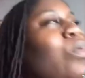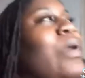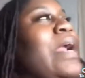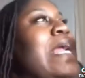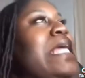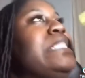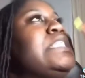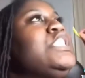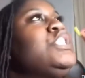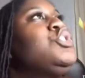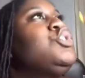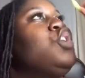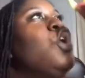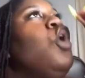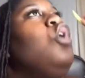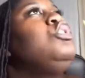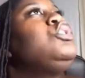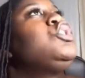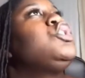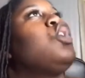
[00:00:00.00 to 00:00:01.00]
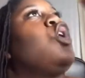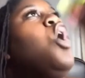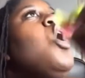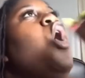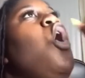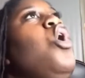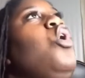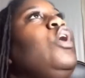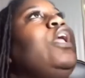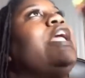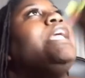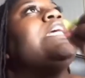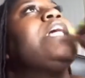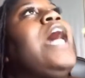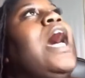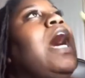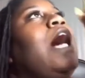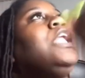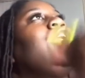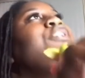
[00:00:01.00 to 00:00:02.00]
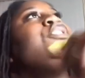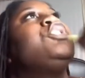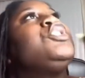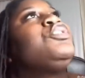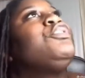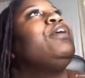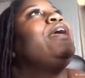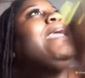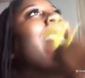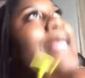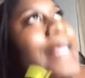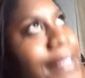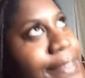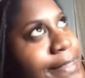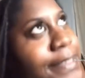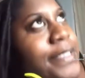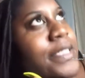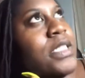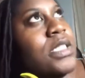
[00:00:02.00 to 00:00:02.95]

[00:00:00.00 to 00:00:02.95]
Raisins don't go in collard greens.